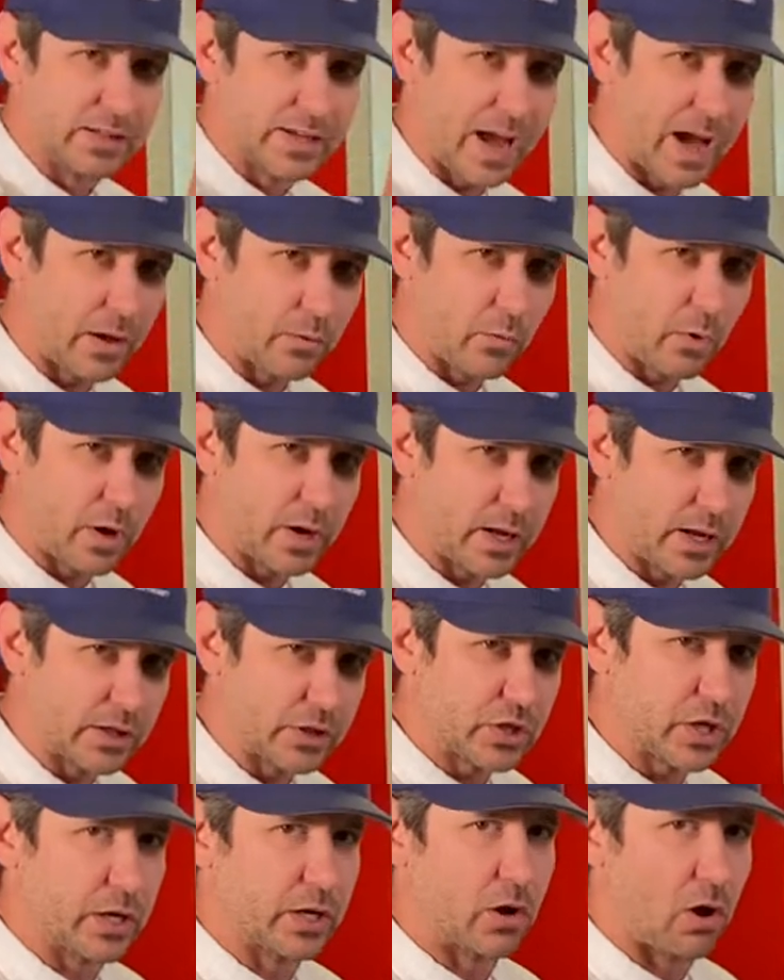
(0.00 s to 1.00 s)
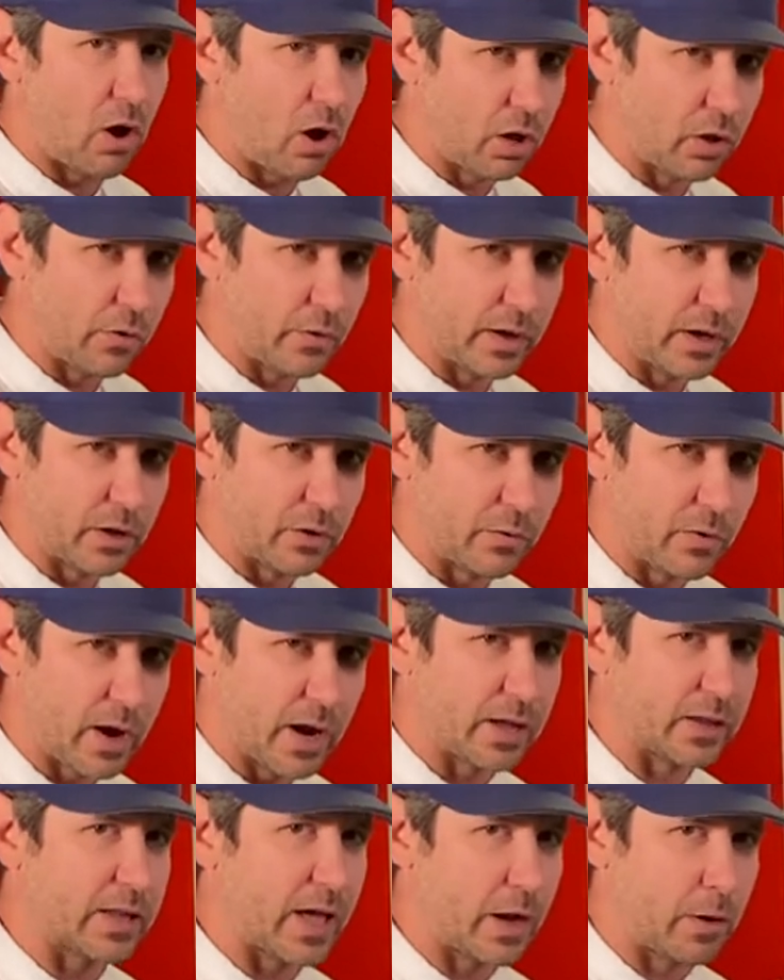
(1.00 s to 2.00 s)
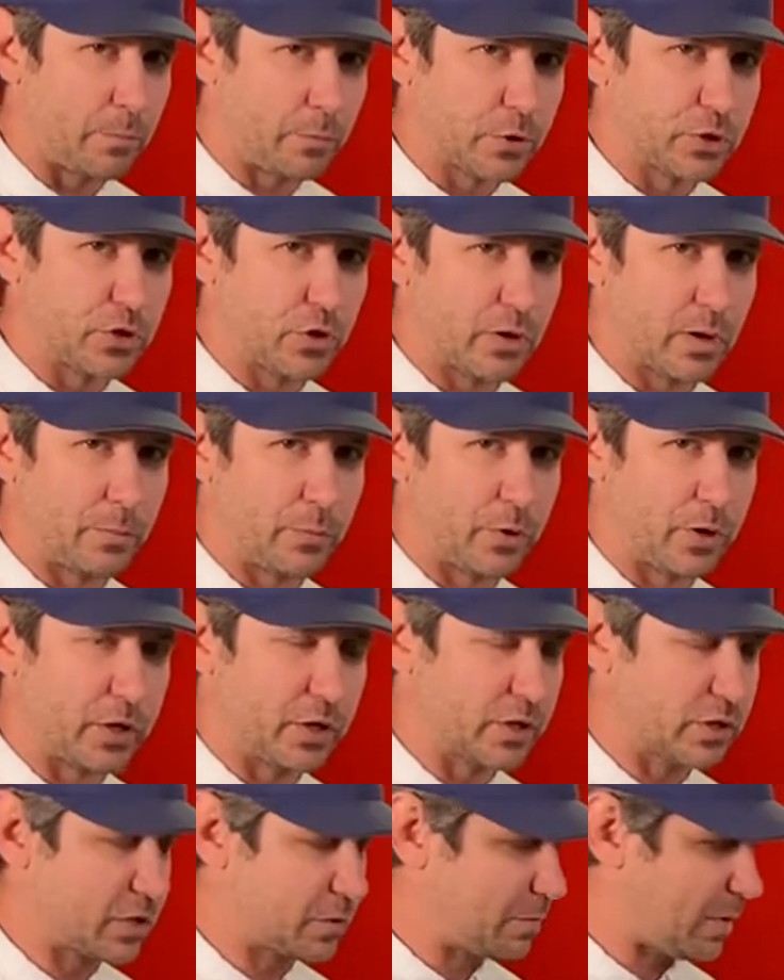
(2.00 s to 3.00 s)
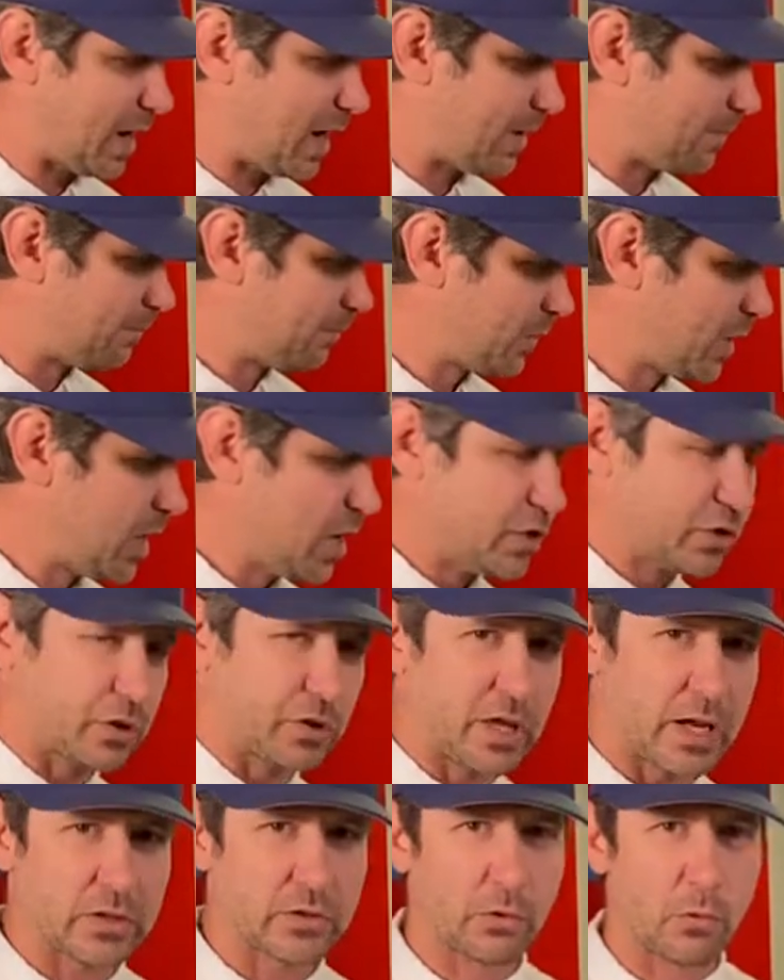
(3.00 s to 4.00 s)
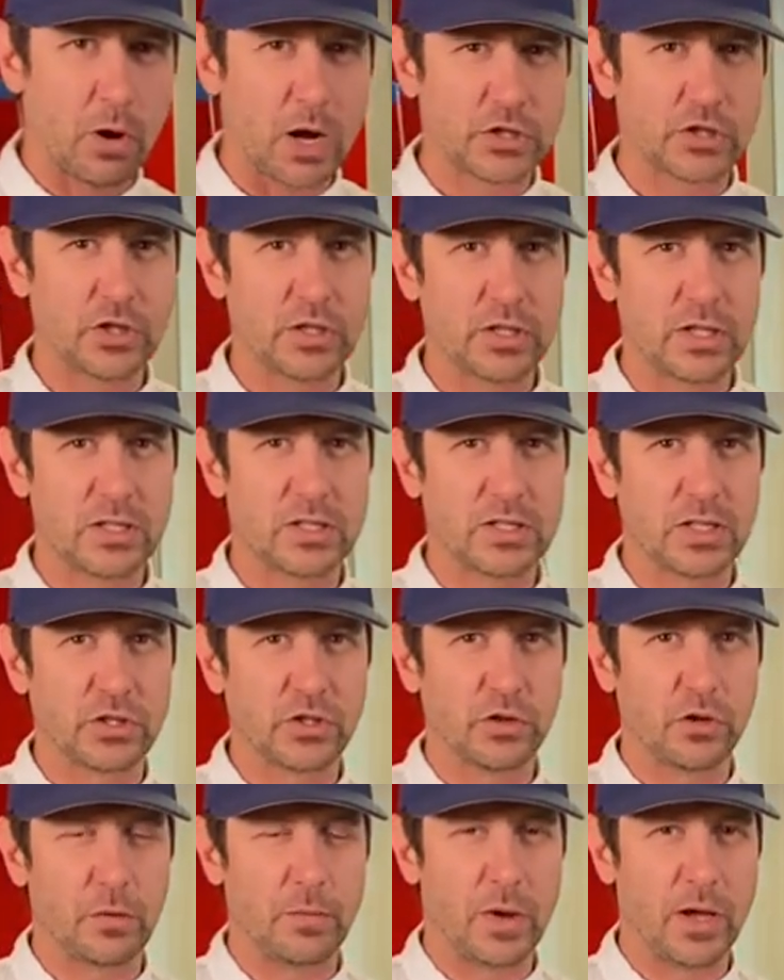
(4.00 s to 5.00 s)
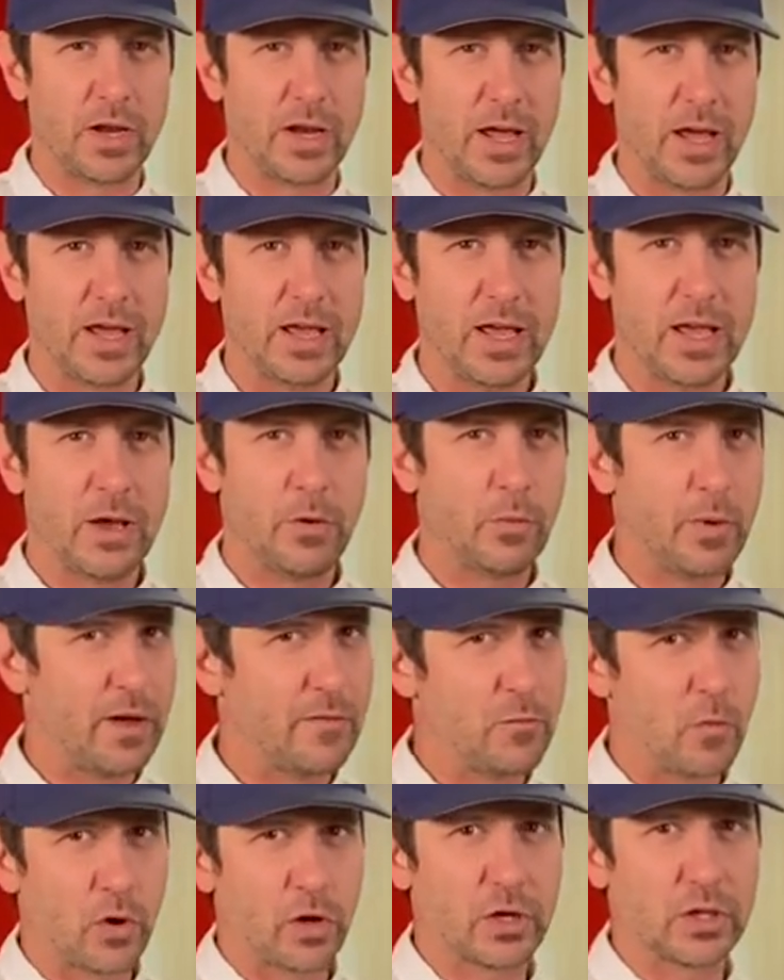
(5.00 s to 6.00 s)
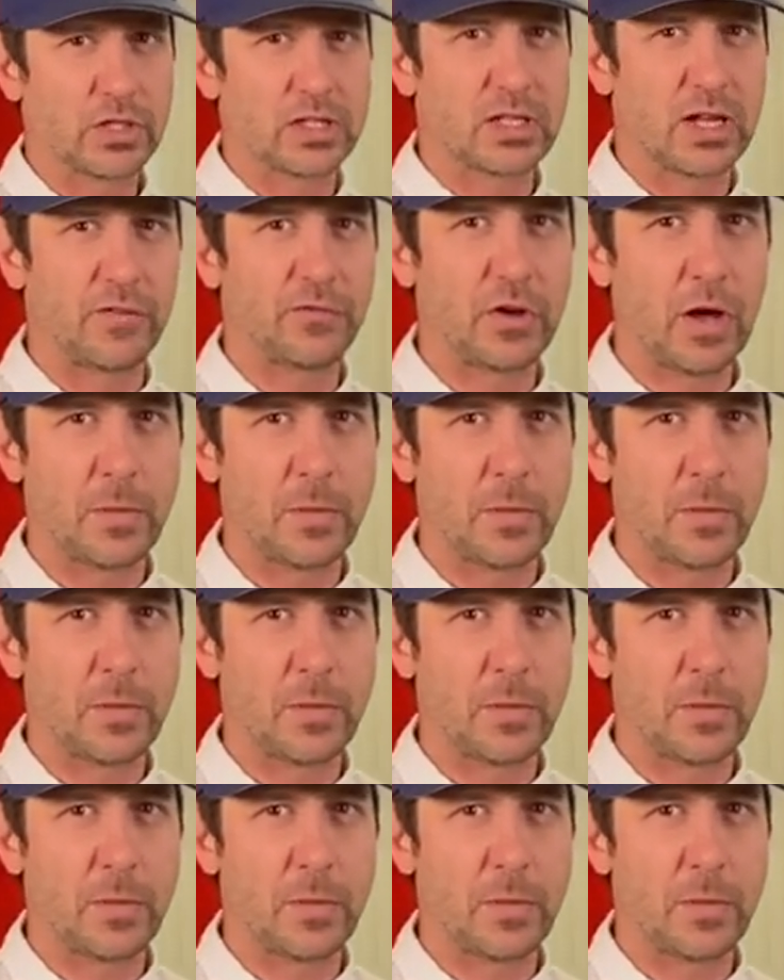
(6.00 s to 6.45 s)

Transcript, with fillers: down one inch, and all the way to the right. That'll put you in a pretty good spot. So thanks for watching this Digital Monday. We have more good stuff